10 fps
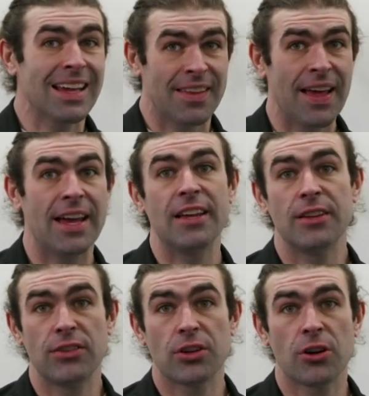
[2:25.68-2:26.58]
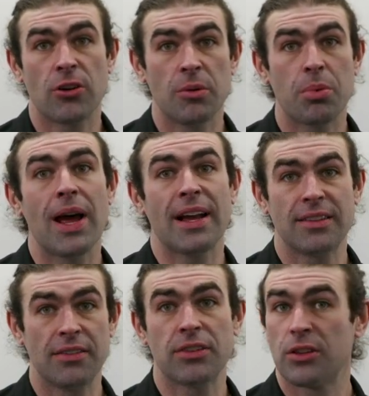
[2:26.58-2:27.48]
And that is the current
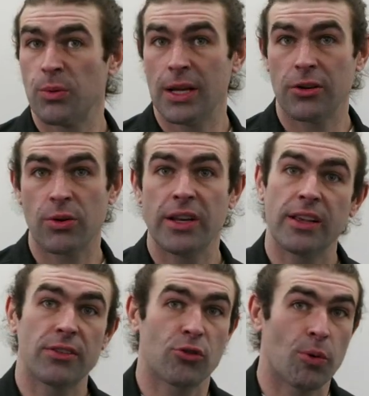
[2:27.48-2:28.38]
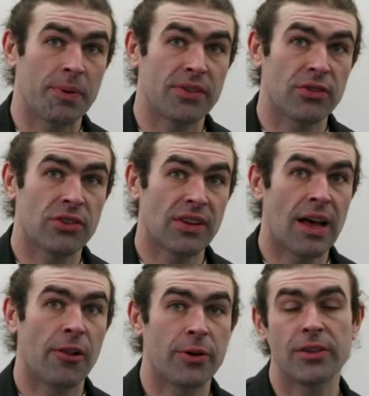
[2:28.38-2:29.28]
practice. The three ingredients to a position
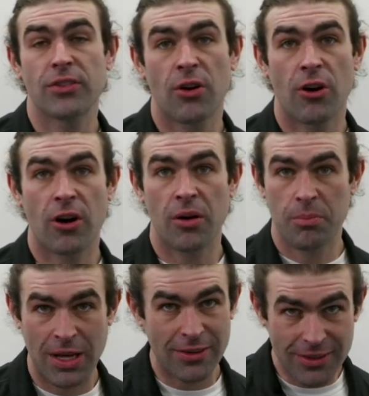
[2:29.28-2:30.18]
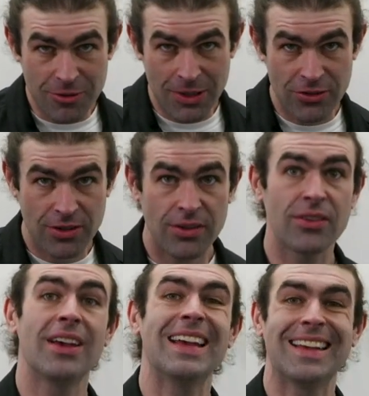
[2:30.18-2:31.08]
tolerance are basic
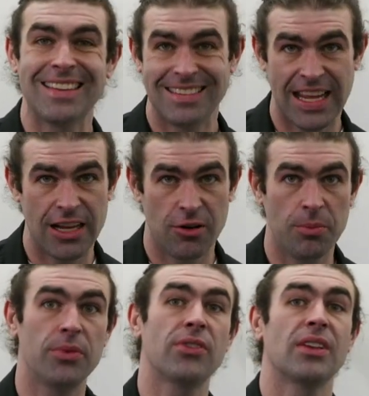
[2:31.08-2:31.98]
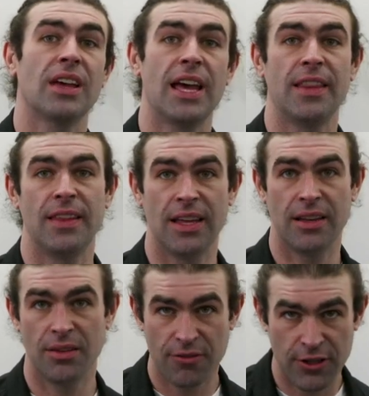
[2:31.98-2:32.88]
dimensions, datums, and
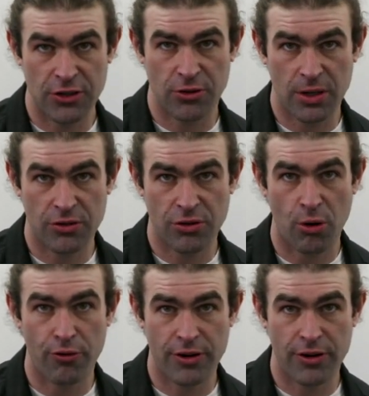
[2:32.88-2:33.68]
then feature control